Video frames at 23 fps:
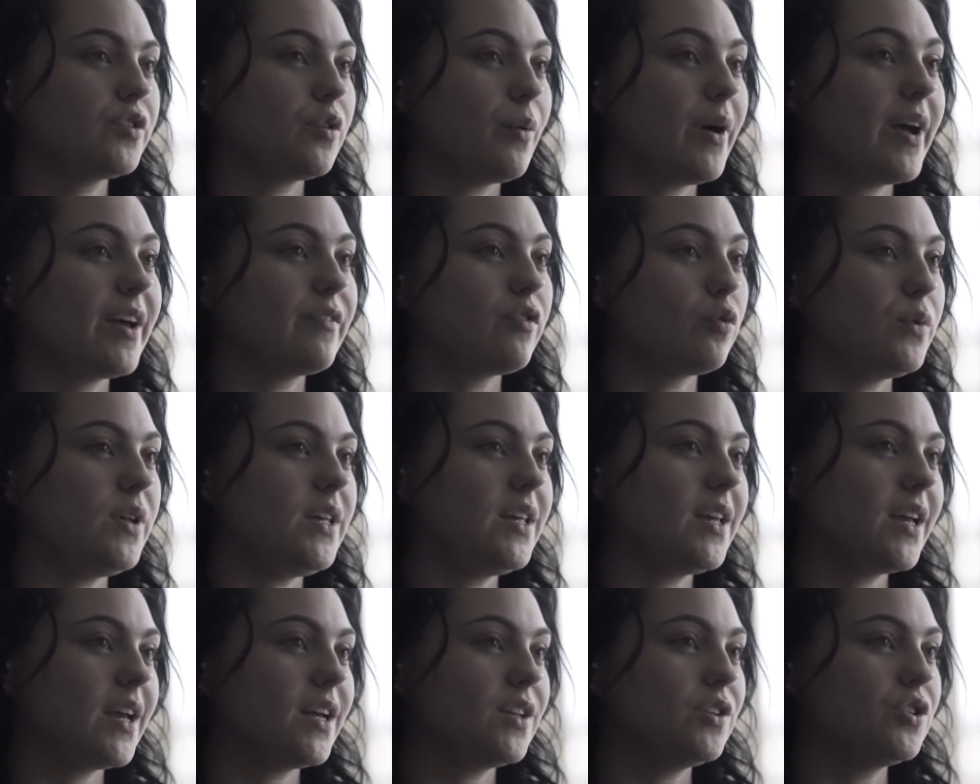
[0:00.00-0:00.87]
So I have a
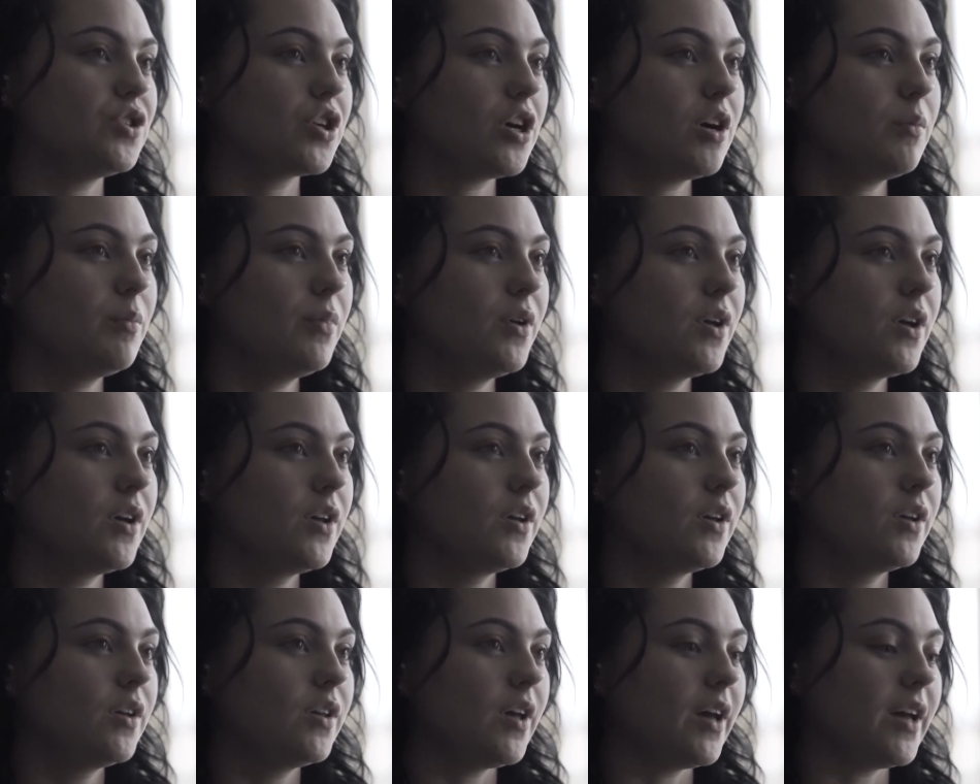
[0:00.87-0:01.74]
weekend job
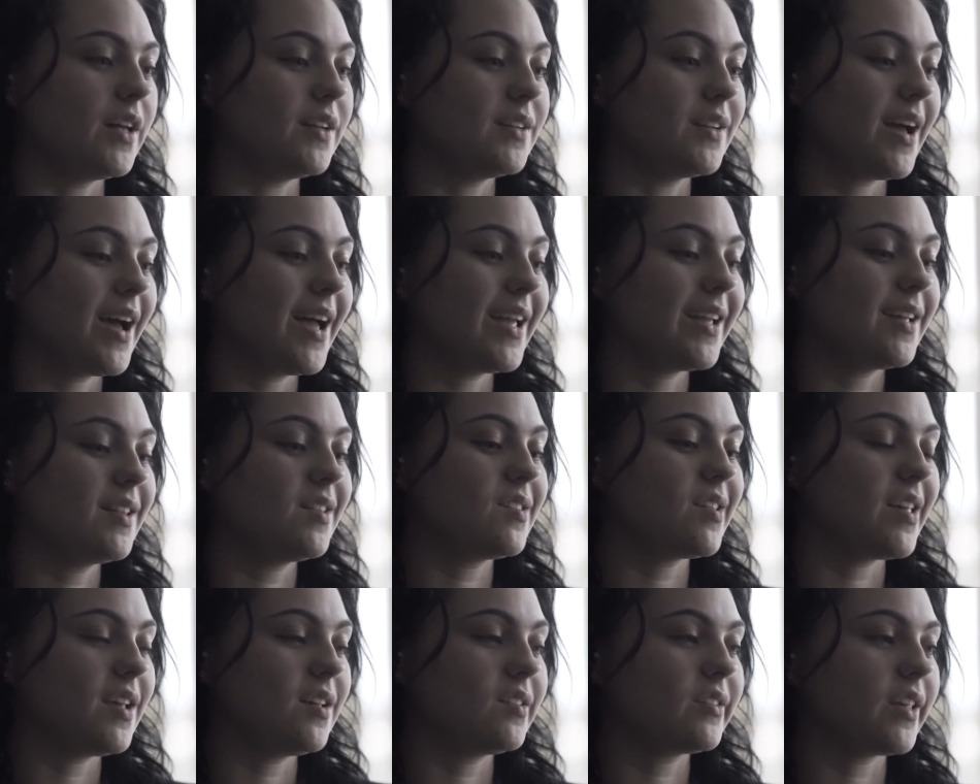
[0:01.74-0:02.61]
and I can
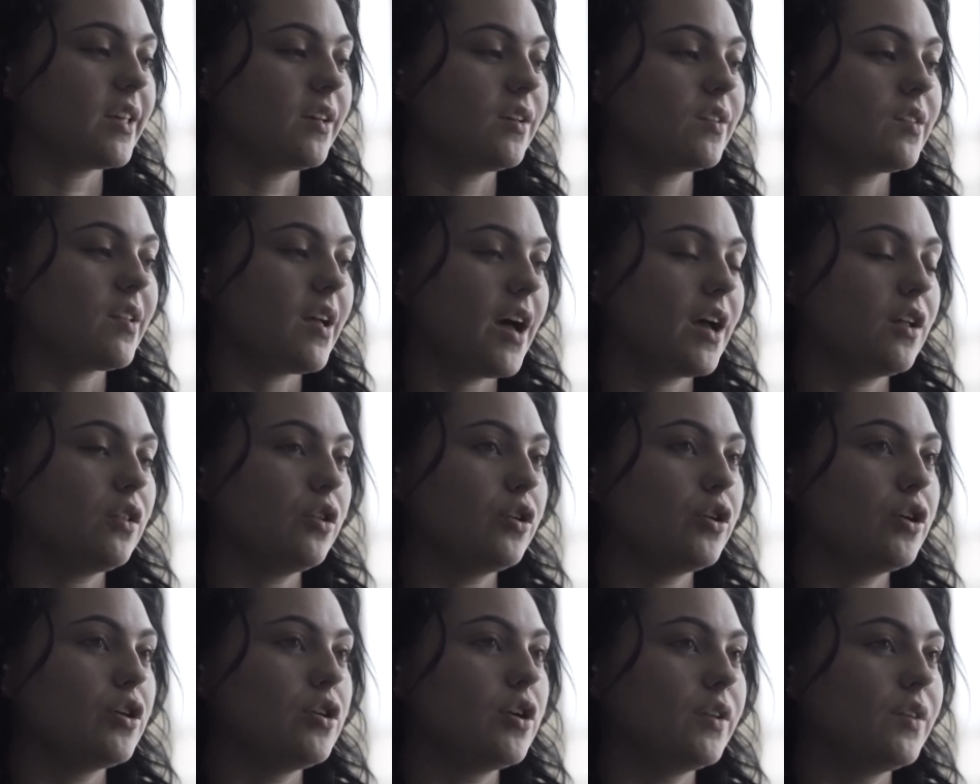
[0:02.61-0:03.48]
take skills that I
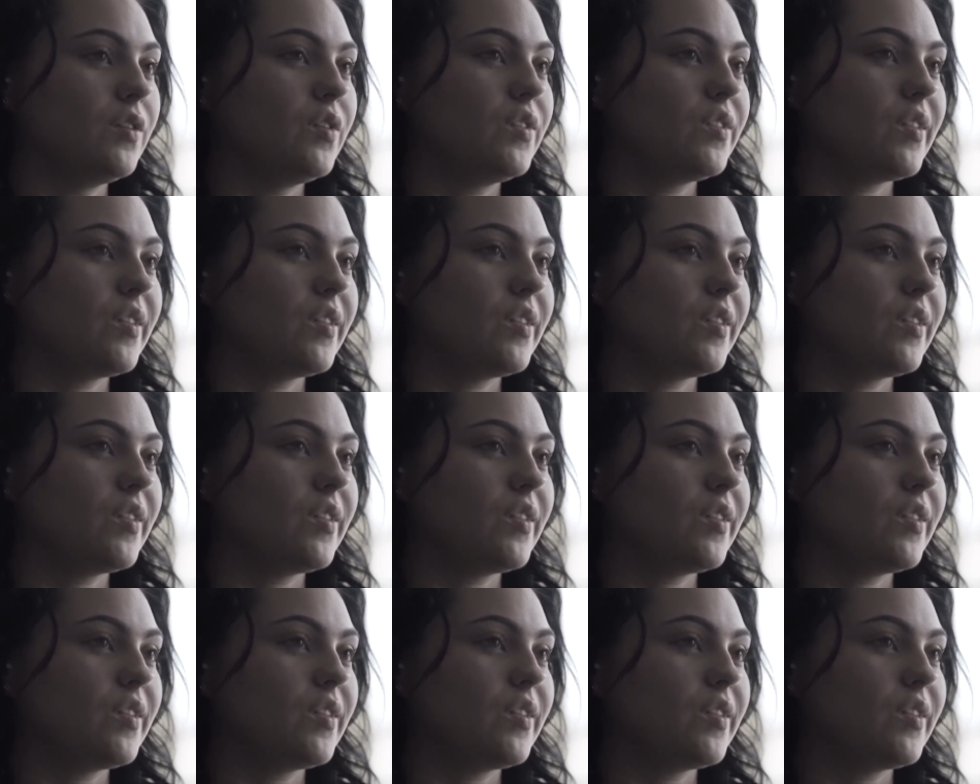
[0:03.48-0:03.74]
learn on